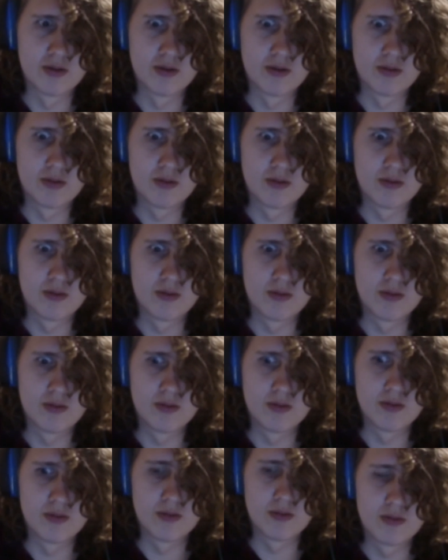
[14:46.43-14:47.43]

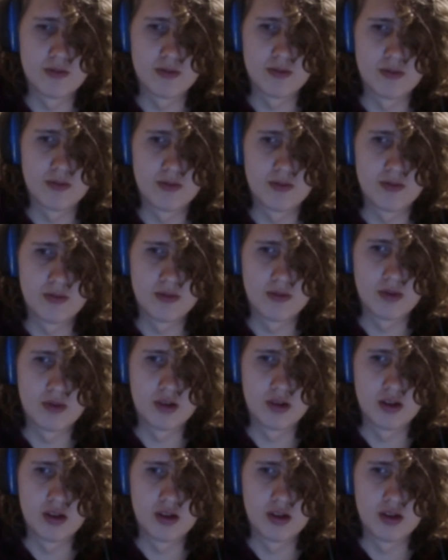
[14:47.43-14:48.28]
(no one is talking)